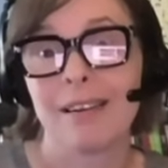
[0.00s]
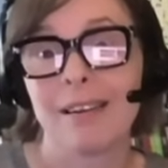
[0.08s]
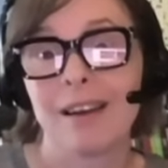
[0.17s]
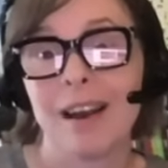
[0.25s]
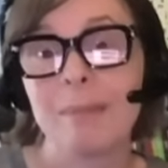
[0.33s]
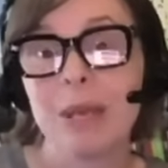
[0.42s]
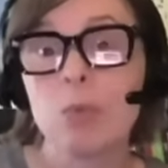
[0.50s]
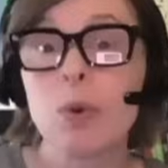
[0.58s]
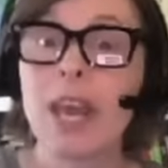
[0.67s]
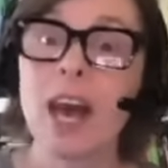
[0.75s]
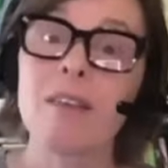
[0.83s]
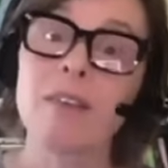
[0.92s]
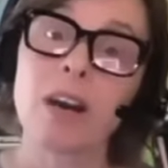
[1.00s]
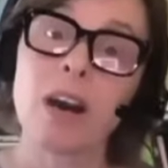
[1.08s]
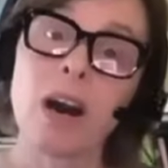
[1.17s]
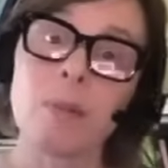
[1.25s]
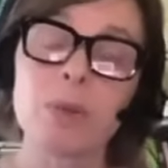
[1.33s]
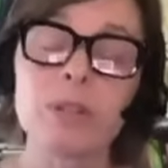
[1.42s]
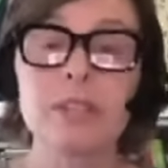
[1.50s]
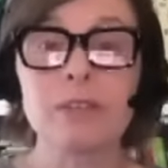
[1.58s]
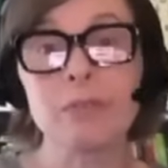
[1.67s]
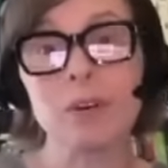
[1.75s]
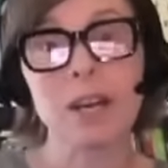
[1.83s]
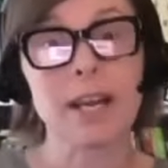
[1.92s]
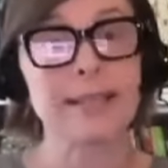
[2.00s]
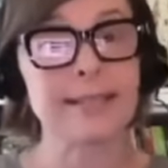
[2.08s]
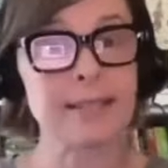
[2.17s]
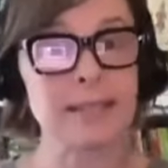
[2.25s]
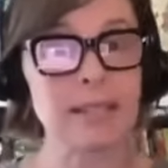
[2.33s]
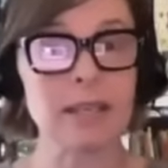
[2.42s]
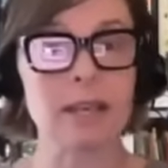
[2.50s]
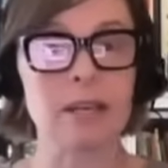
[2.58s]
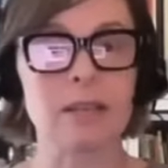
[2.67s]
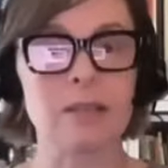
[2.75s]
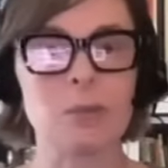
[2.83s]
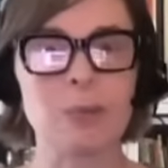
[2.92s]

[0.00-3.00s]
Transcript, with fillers: I mean, we have a couple different ideas,